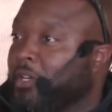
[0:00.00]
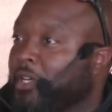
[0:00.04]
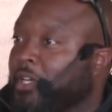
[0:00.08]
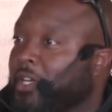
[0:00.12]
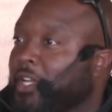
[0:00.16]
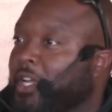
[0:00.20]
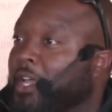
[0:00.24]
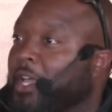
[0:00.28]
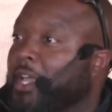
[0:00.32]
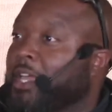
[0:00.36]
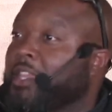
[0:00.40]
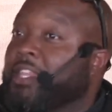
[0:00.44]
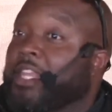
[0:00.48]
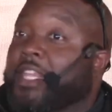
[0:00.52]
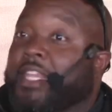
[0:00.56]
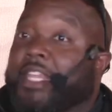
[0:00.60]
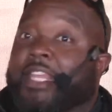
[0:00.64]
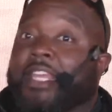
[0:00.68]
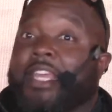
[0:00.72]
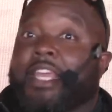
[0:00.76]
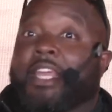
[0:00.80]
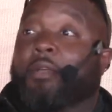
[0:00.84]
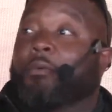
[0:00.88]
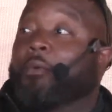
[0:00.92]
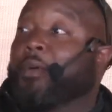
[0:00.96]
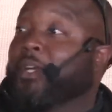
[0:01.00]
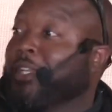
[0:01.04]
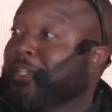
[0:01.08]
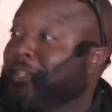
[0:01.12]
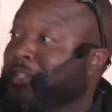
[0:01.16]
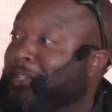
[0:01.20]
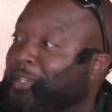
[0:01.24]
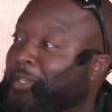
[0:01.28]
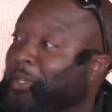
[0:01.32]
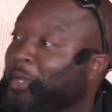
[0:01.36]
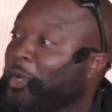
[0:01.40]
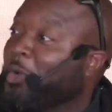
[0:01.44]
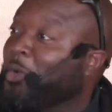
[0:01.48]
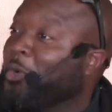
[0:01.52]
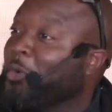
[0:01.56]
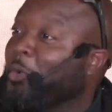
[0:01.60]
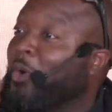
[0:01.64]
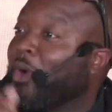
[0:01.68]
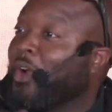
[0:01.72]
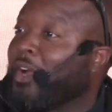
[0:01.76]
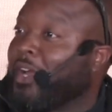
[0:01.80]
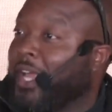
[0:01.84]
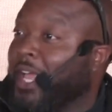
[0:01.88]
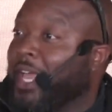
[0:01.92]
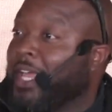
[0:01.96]
and then he would go to
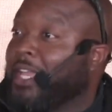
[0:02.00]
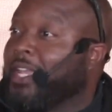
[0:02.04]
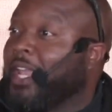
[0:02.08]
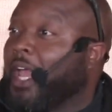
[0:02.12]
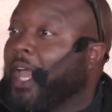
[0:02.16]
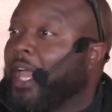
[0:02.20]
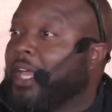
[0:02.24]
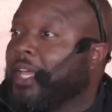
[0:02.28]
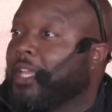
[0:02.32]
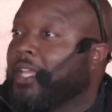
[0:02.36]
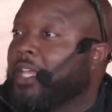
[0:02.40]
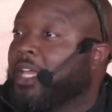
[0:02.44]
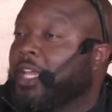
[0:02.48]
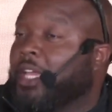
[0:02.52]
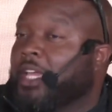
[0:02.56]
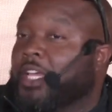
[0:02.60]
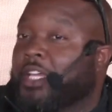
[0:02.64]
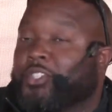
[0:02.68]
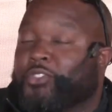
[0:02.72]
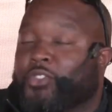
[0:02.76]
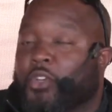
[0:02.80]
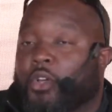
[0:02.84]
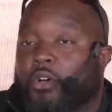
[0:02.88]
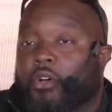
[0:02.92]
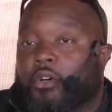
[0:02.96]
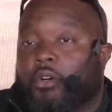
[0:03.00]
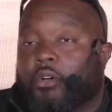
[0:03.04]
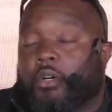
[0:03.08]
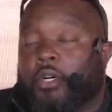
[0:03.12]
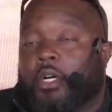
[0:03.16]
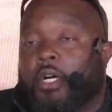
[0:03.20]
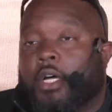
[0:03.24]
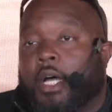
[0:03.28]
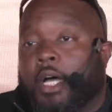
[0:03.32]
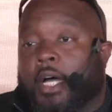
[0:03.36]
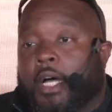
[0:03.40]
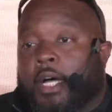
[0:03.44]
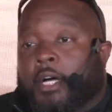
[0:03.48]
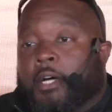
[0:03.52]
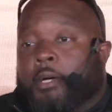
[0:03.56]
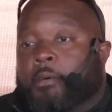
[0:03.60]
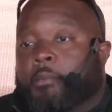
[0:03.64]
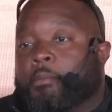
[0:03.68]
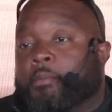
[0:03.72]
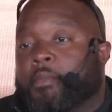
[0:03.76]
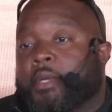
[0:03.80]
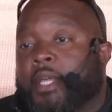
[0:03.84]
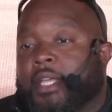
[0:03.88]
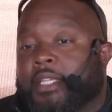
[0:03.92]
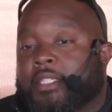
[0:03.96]
work at night. So
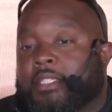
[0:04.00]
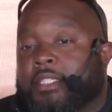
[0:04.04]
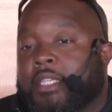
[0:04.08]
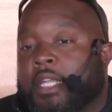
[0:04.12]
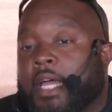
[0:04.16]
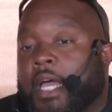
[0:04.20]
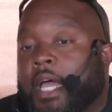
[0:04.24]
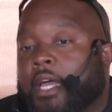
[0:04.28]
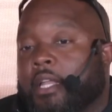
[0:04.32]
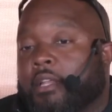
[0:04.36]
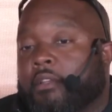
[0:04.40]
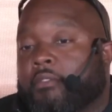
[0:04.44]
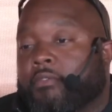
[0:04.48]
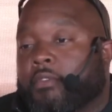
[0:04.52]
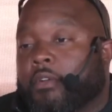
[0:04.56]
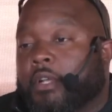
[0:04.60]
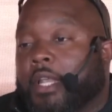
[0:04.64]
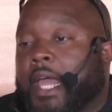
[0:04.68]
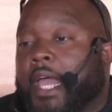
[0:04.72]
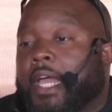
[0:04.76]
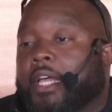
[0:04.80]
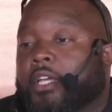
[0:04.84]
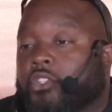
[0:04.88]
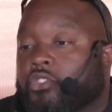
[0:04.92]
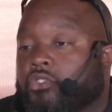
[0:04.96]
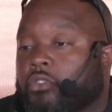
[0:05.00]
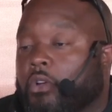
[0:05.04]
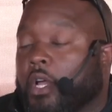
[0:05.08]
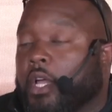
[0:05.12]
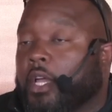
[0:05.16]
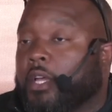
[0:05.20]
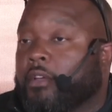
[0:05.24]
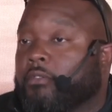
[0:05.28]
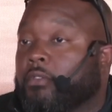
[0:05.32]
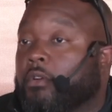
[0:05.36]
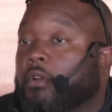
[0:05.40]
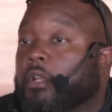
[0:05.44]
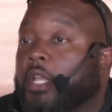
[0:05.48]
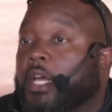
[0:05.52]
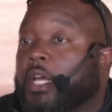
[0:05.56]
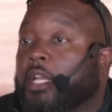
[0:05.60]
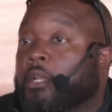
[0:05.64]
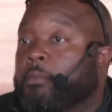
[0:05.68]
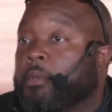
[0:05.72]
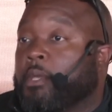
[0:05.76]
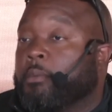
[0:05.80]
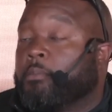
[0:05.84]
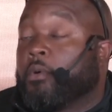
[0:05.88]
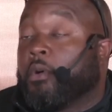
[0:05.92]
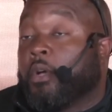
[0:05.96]
it's not for lack of trying for a lot of
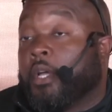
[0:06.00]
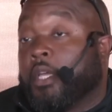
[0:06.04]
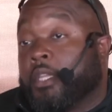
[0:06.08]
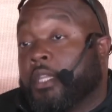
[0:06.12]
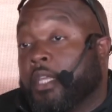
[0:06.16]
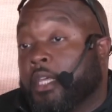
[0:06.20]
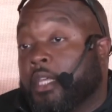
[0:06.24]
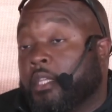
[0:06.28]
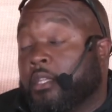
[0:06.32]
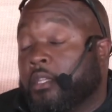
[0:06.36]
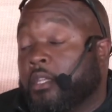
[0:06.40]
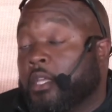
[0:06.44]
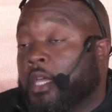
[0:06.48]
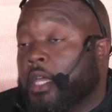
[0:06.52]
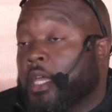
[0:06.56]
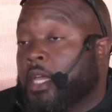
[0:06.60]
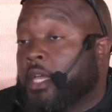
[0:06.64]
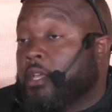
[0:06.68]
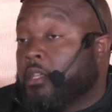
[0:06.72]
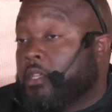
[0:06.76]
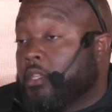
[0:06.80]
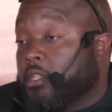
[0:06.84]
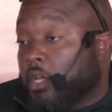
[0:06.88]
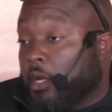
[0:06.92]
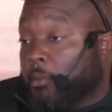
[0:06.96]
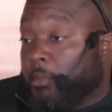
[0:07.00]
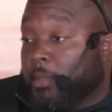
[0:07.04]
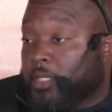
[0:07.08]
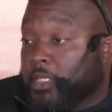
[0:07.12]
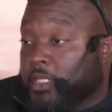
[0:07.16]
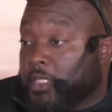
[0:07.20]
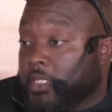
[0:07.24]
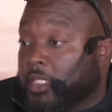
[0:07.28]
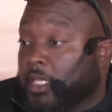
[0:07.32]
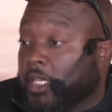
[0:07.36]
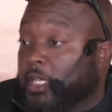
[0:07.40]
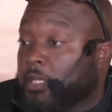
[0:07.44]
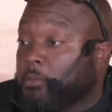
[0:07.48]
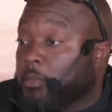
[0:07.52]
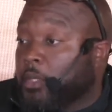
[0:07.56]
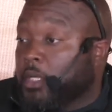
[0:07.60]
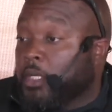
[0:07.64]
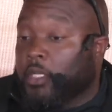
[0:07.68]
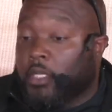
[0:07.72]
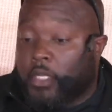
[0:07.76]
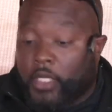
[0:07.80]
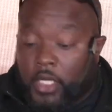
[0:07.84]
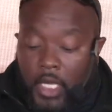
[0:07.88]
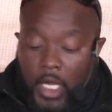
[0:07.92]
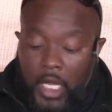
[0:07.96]
people. And then you talk about the stigma.
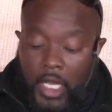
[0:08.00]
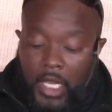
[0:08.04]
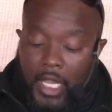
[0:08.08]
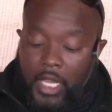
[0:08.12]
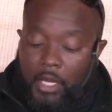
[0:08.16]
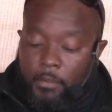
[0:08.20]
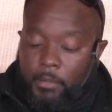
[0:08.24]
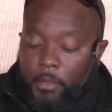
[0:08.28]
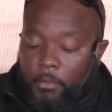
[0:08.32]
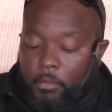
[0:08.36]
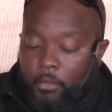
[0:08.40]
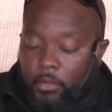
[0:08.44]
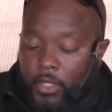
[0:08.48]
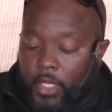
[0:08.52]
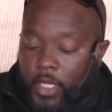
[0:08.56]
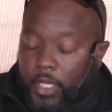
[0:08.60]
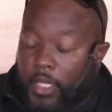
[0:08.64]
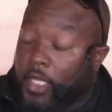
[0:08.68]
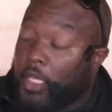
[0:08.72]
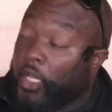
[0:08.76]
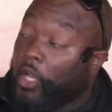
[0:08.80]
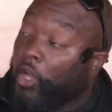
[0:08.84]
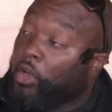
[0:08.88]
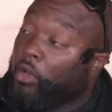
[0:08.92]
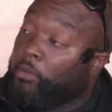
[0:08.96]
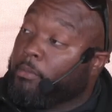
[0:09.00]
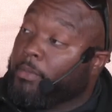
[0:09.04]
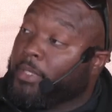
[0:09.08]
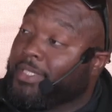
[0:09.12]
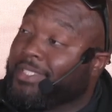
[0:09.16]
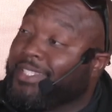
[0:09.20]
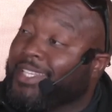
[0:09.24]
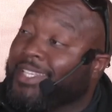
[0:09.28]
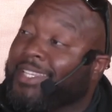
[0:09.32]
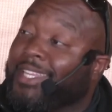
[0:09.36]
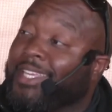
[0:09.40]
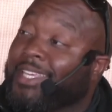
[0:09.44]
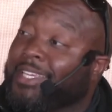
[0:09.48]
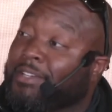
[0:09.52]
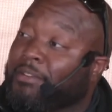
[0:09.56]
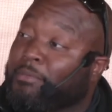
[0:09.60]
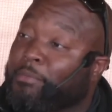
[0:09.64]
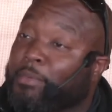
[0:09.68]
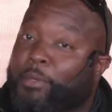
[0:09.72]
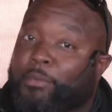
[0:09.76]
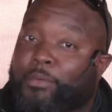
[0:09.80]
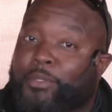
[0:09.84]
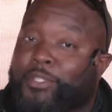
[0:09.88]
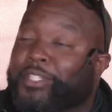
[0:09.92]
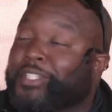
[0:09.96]
A lot of people, when they think of homeless, they think of
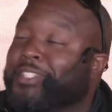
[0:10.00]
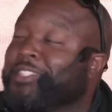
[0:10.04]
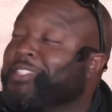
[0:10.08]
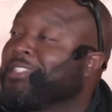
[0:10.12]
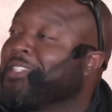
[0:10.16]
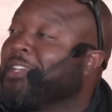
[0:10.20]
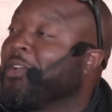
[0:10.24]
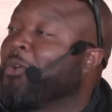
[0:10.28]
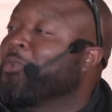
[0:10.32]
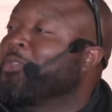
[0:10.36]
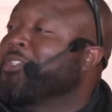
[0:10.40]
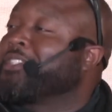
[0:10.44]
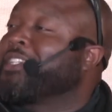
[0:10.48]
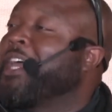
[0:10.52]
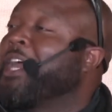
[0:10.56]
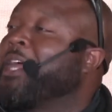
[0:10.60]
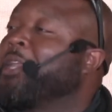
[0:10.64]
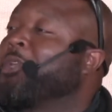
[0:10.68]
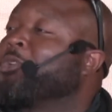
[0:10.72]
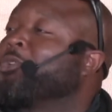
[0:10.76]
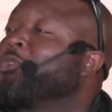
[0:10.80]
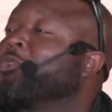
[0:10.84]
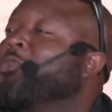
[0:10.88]
people just on the side of the street